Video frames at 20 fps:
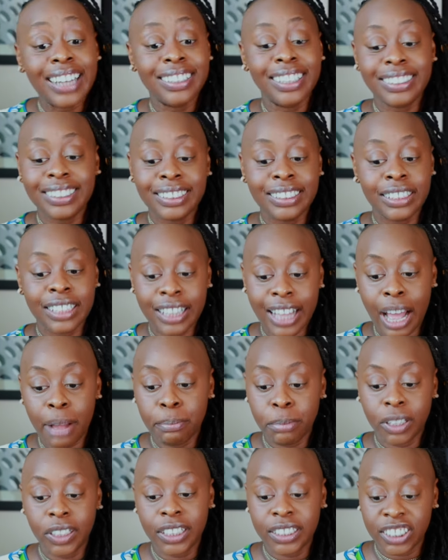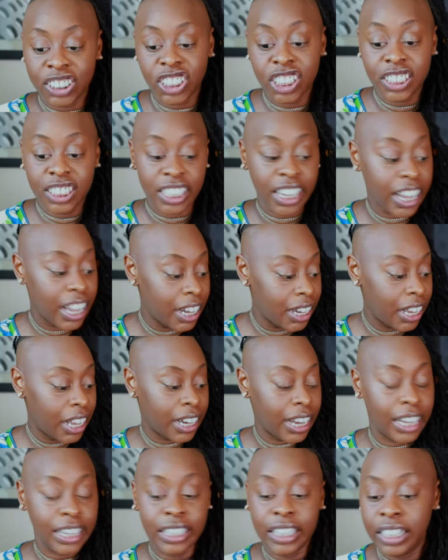listened to that book just yet and
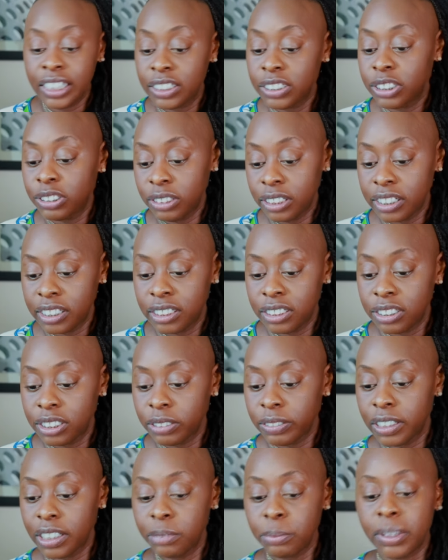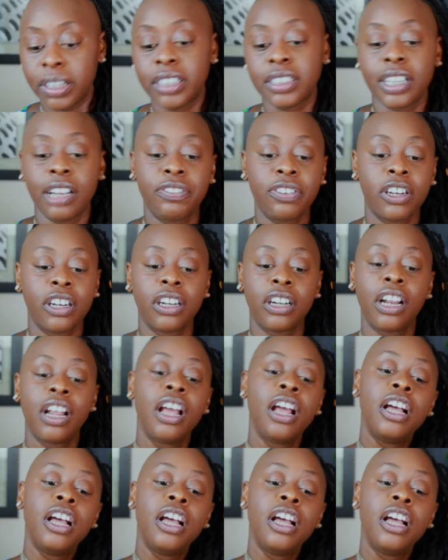I need to listen to it because I've heard